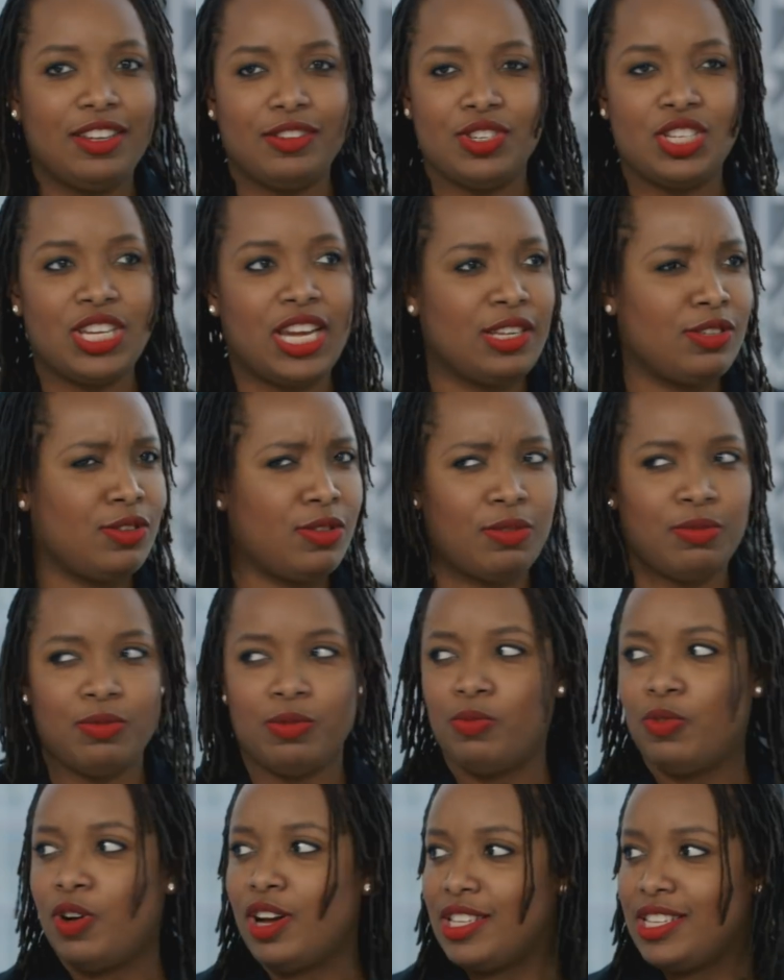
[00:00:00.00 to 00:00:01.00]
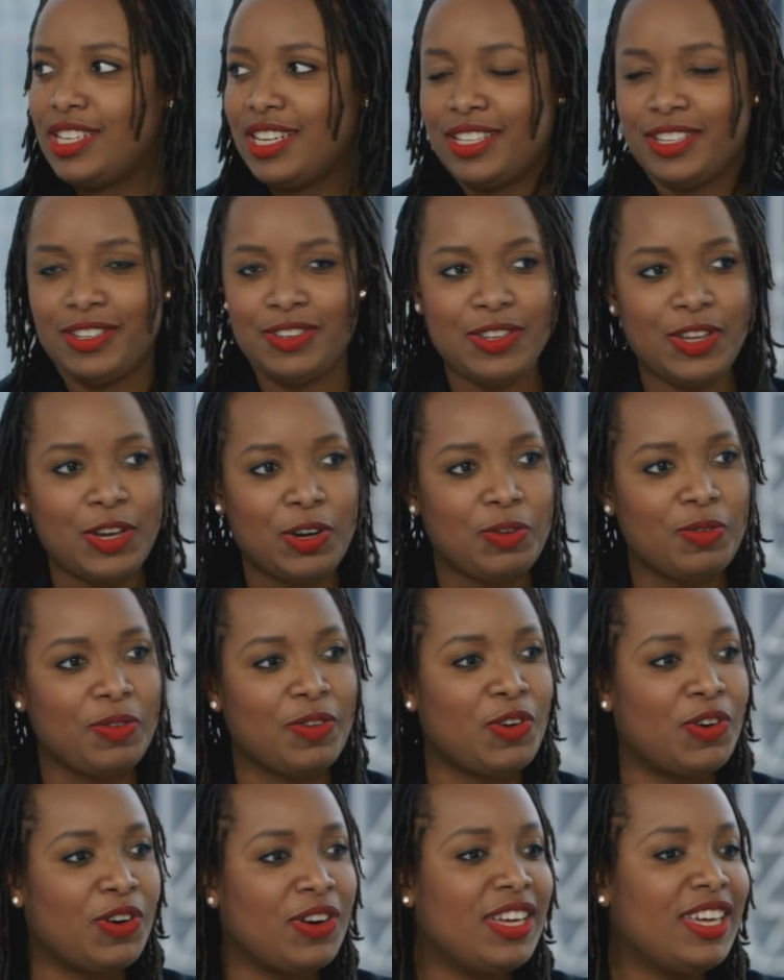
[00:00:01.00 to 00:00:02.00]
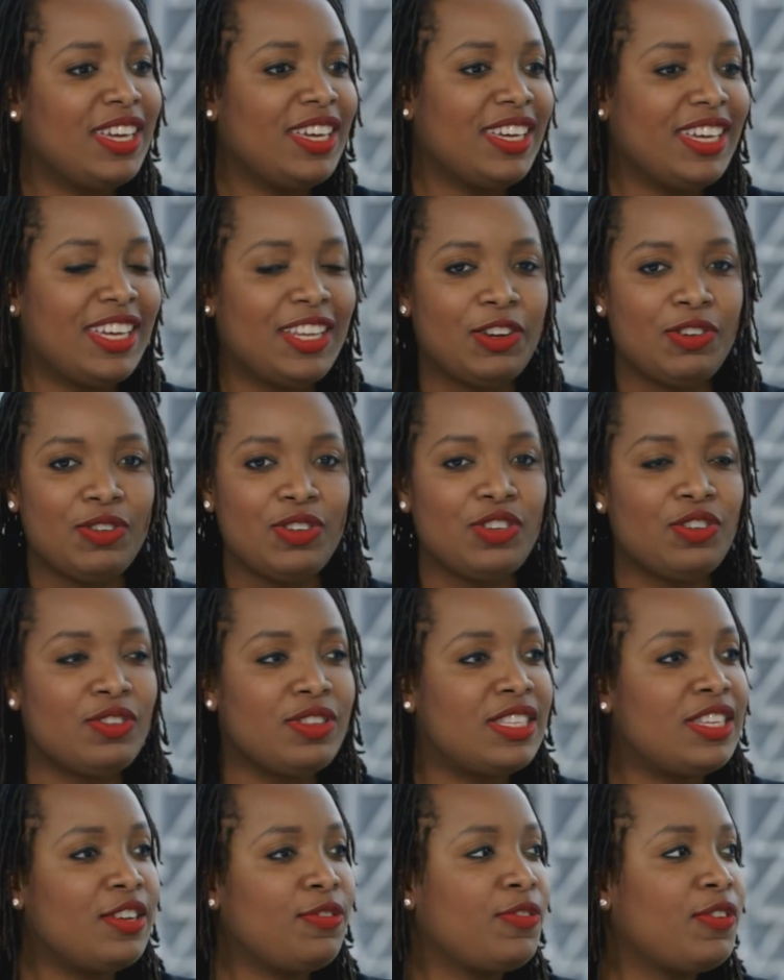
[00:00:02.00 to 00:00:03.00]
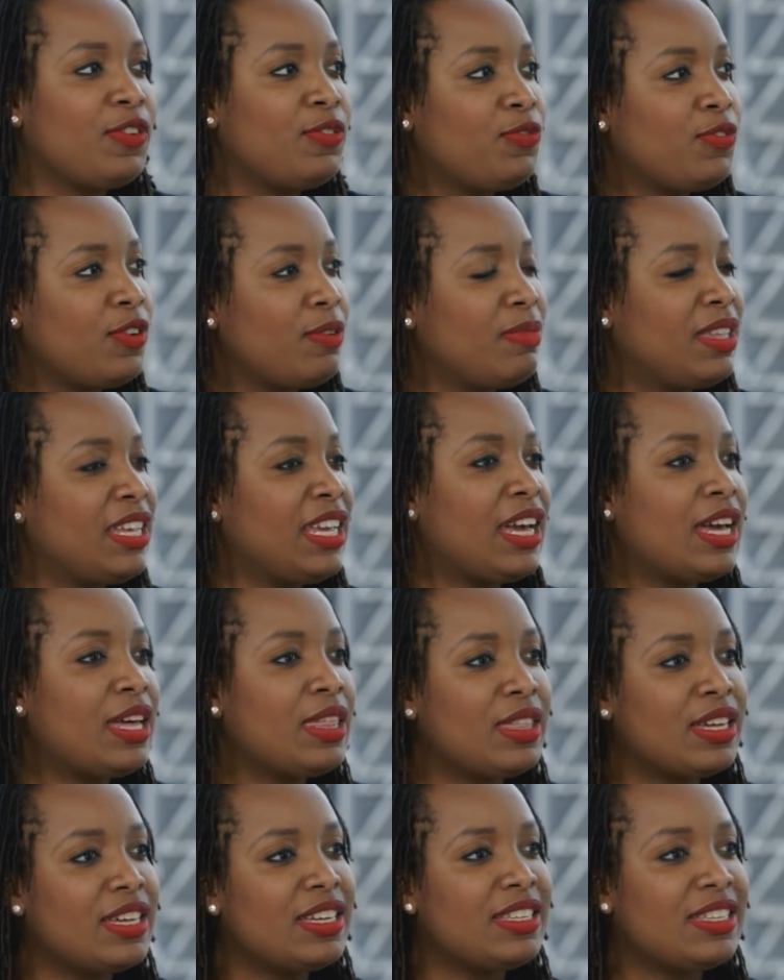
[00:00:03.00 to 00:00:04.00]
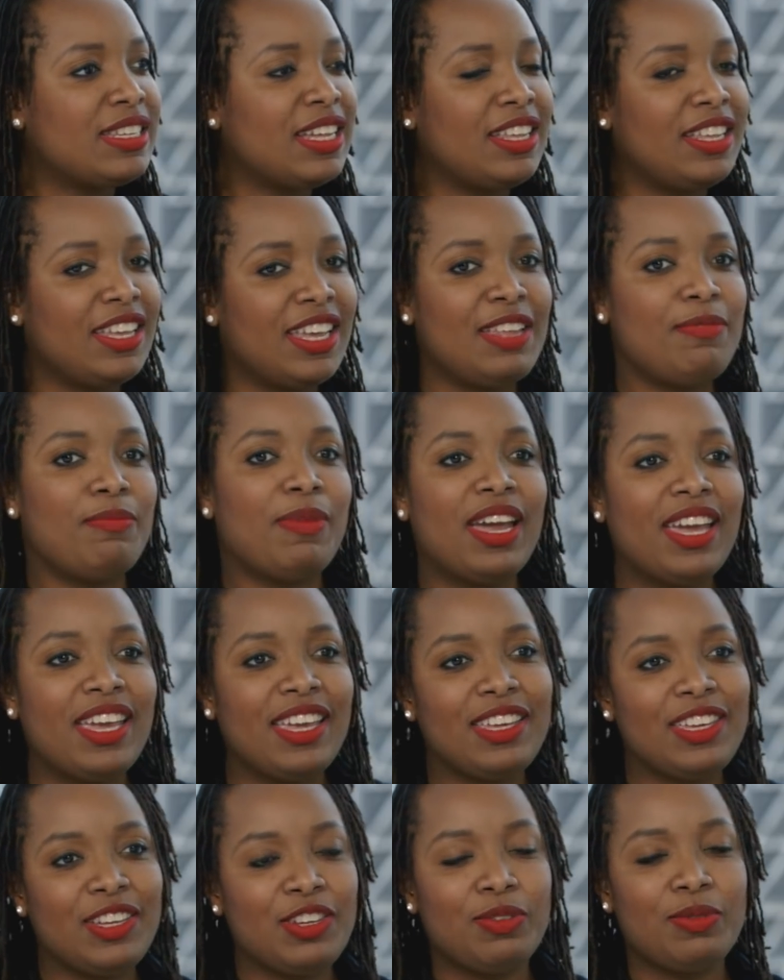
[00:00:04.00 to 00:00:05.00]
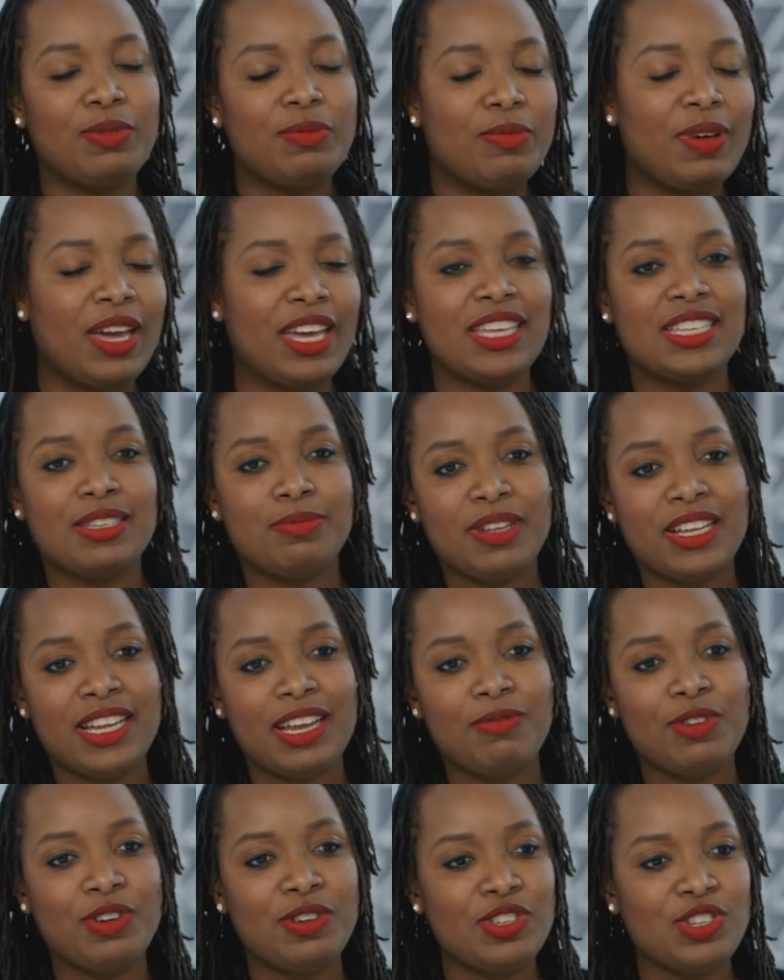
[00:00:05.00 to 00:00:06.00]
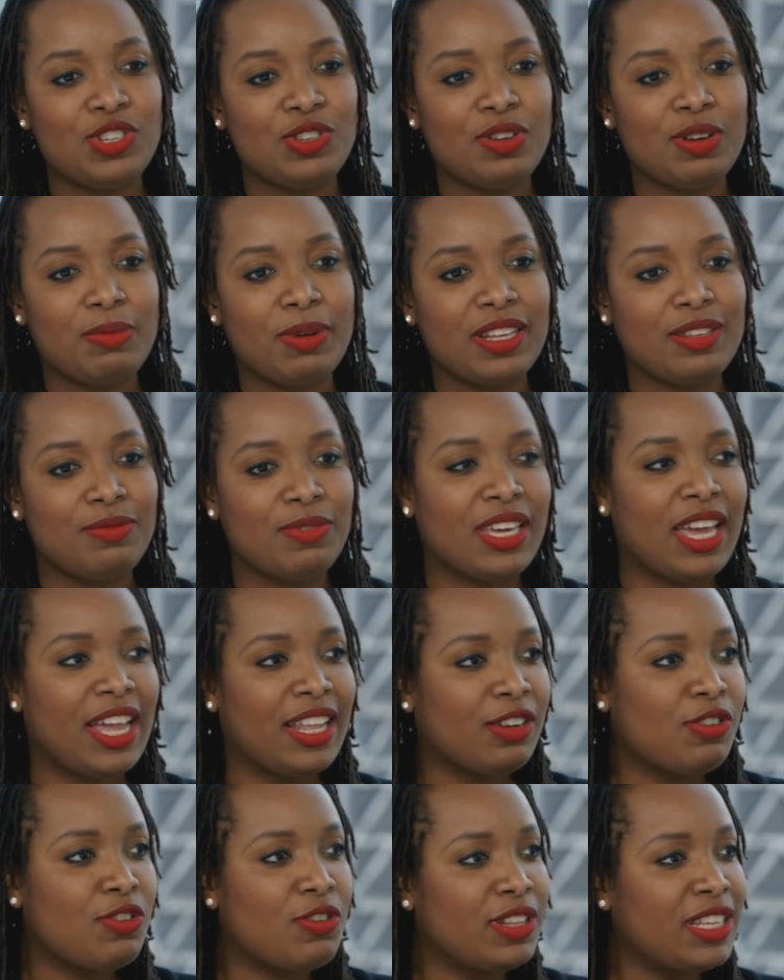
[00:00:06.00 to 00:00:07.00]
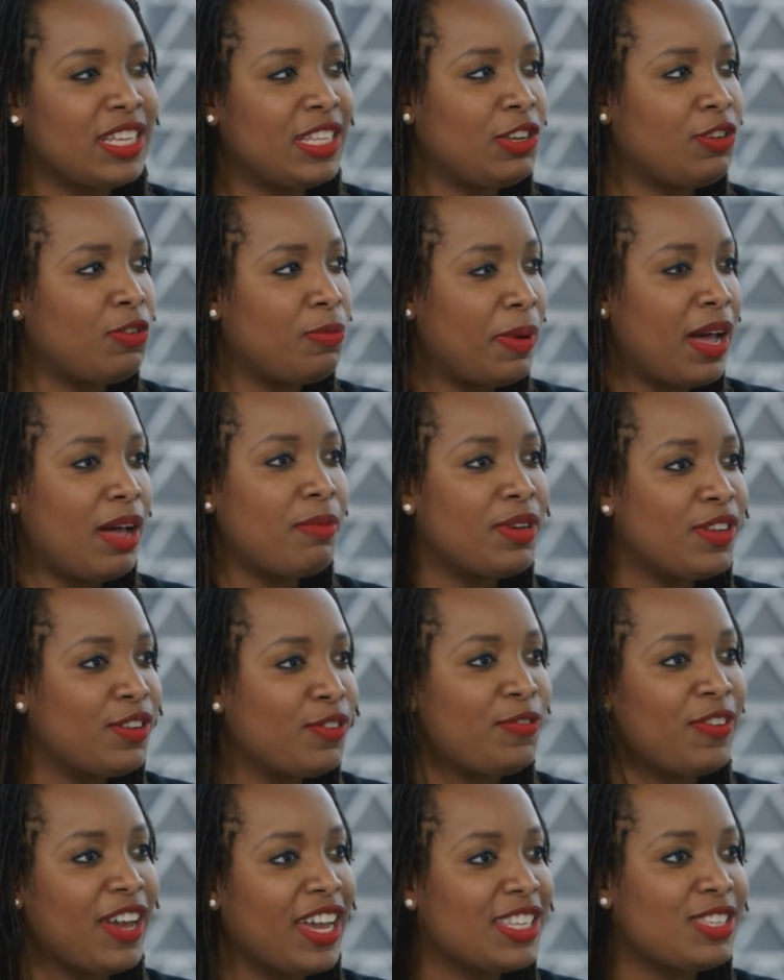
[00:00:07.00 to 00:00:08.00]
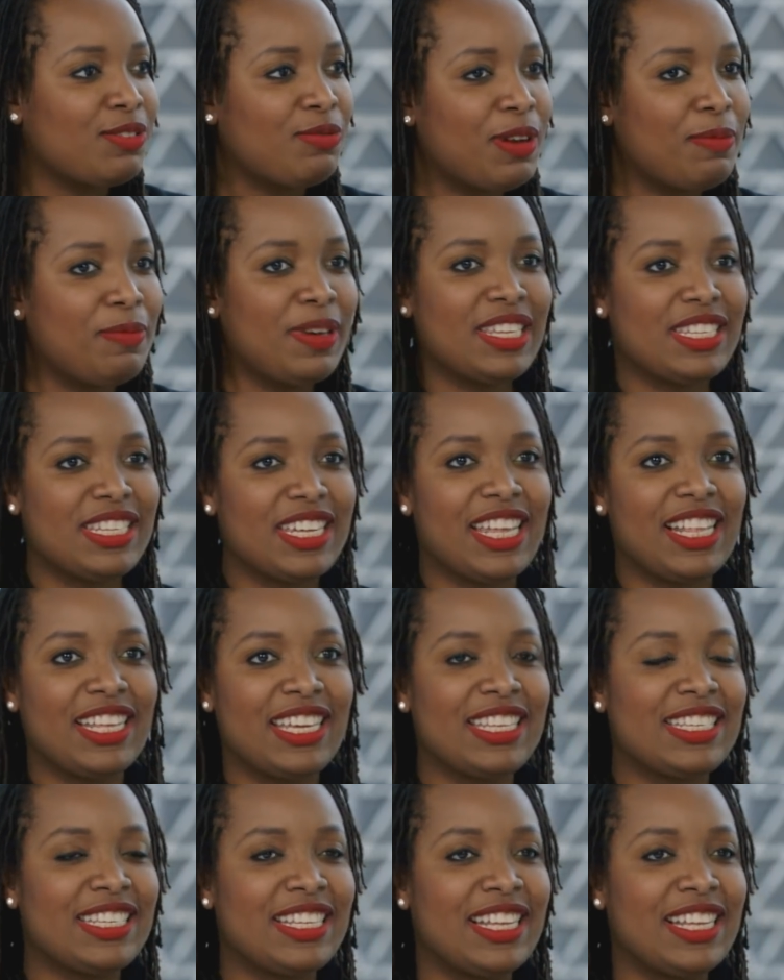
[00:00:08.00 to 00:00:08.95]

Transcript: You know, shines through what? I don't know. Yeah. Or, you know, you're different from the others. And in my, you know, my husband and I, we always joke about it. We kind of call it the Obama effect, where basically